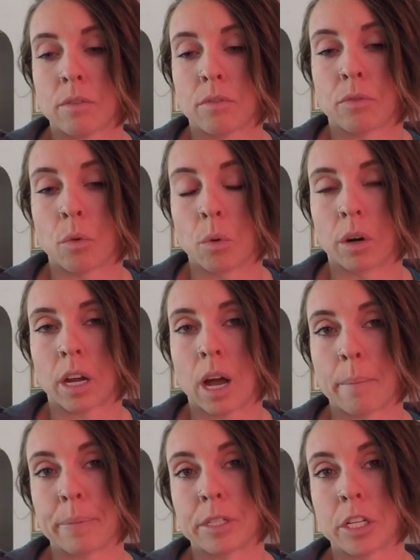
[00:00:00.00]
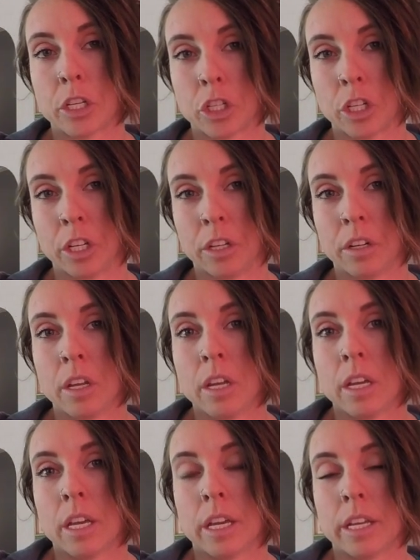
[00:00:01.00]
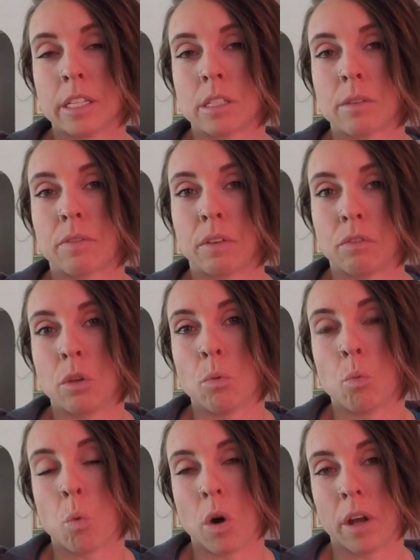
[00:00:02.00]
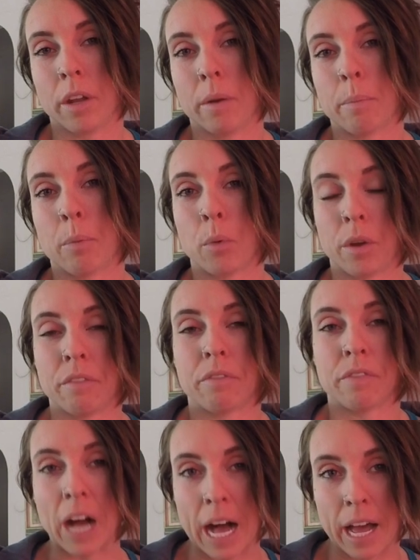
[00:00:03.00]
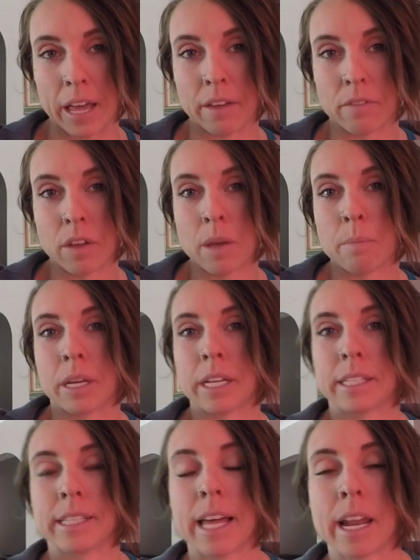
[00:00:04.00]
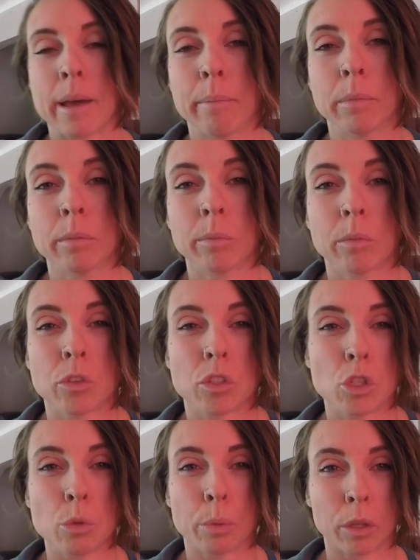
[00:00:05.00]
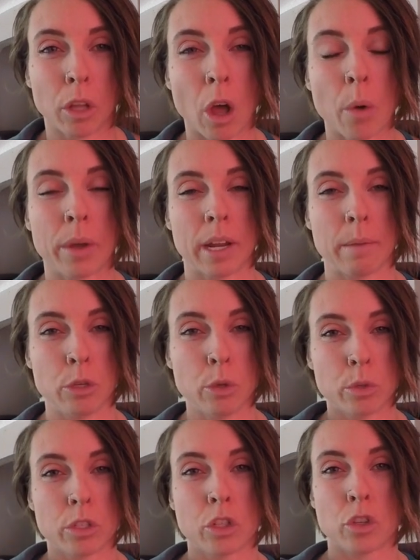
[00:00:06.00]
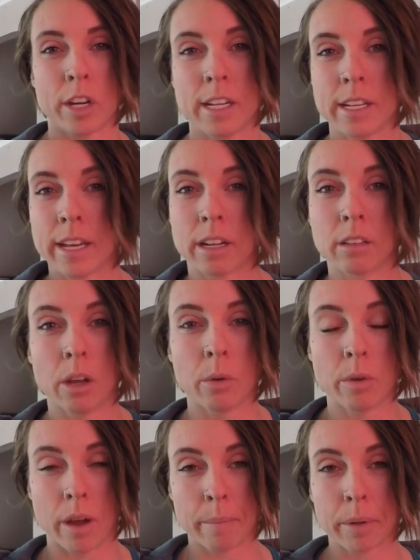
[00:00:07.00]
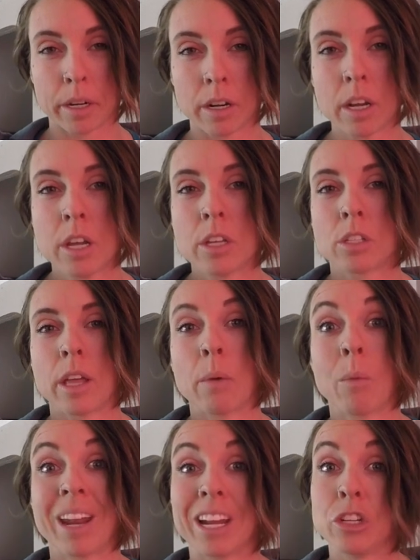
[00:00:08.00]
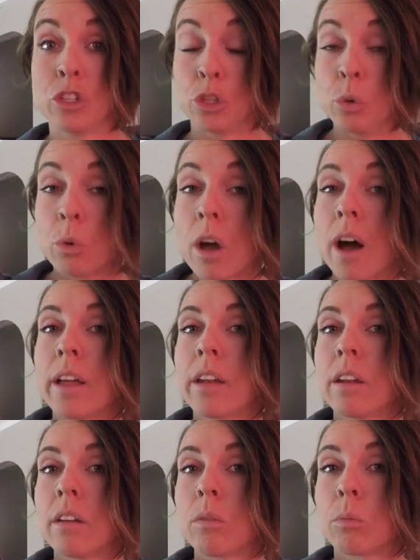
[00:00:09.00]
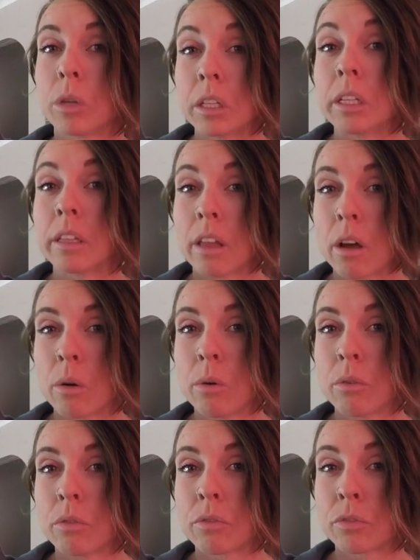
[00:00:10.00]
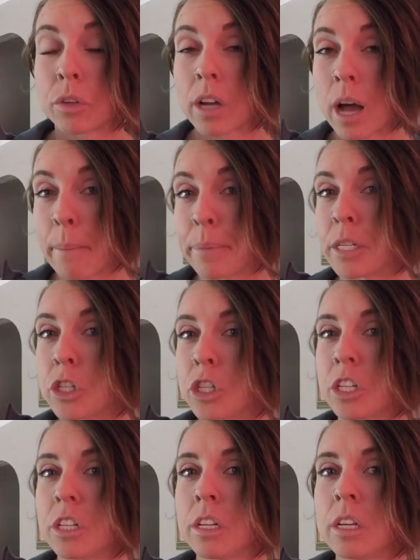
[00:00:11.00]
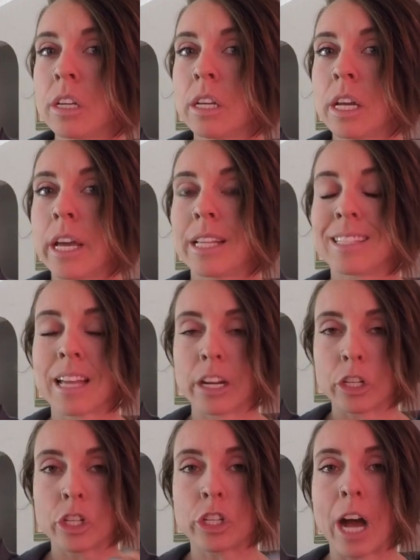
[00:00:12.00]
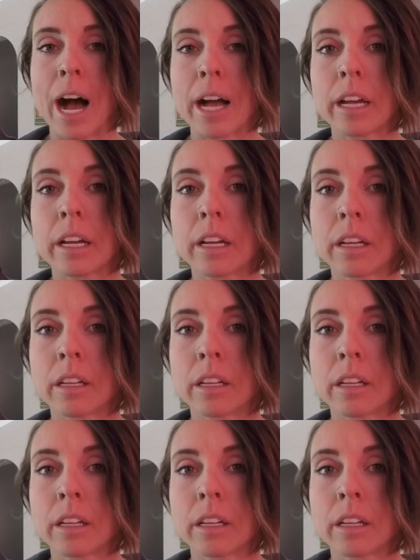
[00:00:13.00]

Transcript: for competition is 51.5, because then I'm super low and I'm used to training at a low number. So then when I do cut really low for competition, it's not a shock.